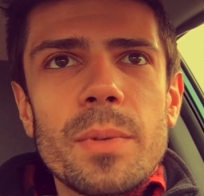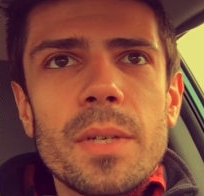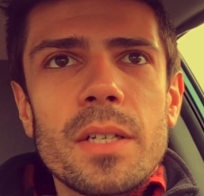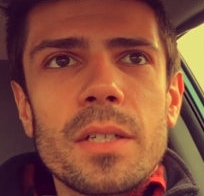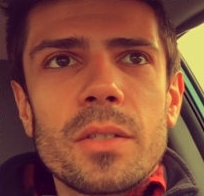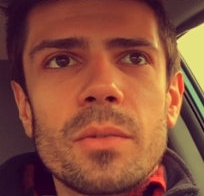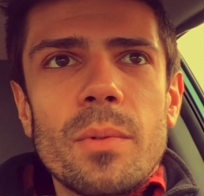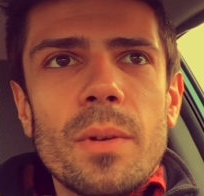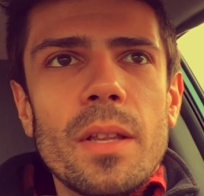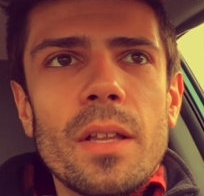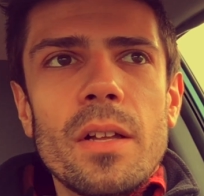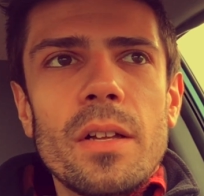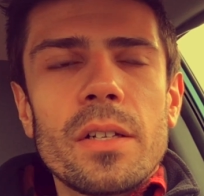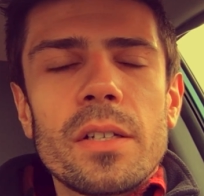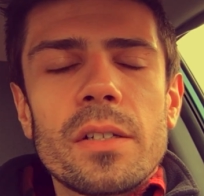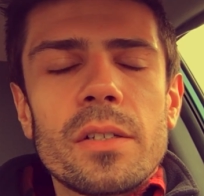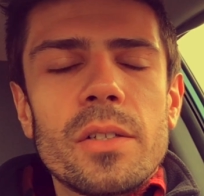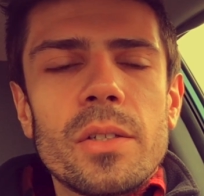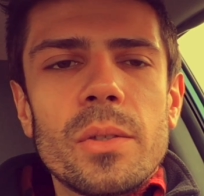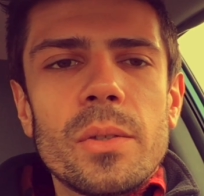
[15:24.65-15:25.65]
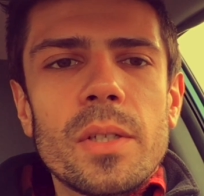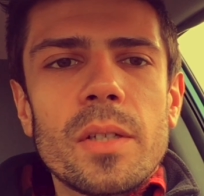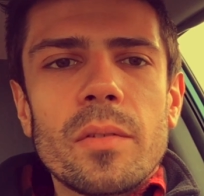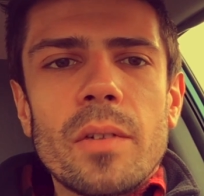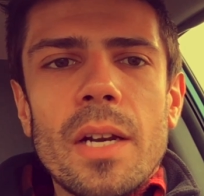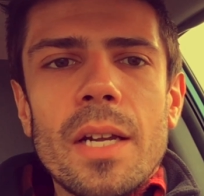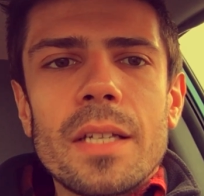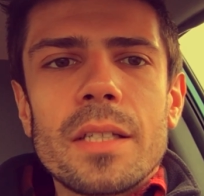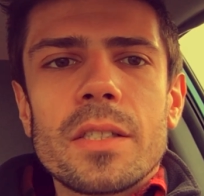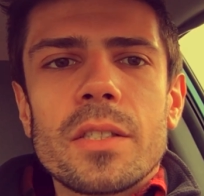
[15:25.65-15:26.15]
because really all you're doing
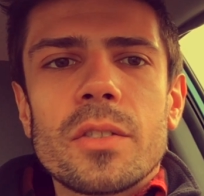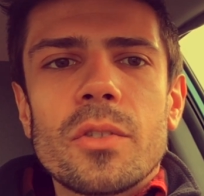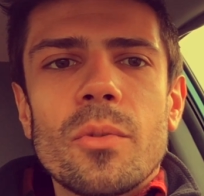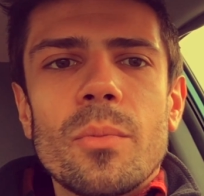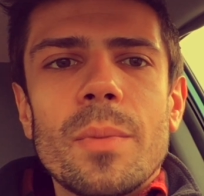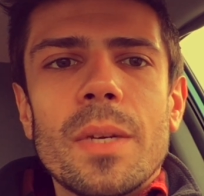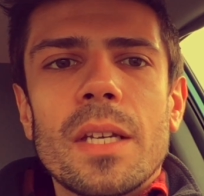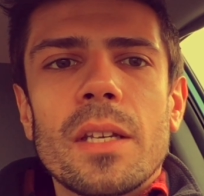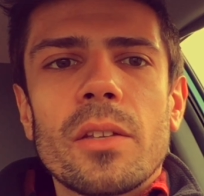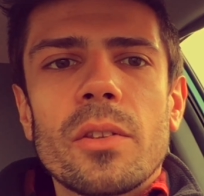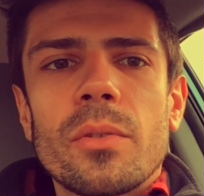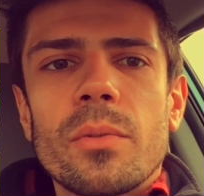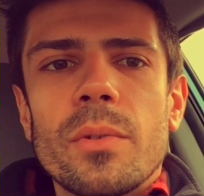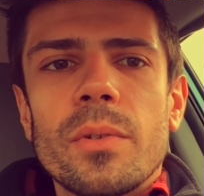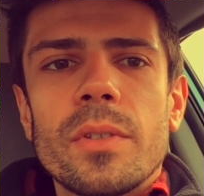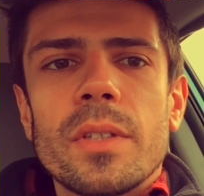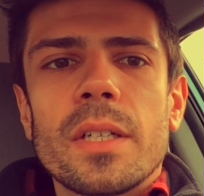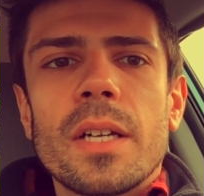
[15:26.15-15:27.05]
right is zooming through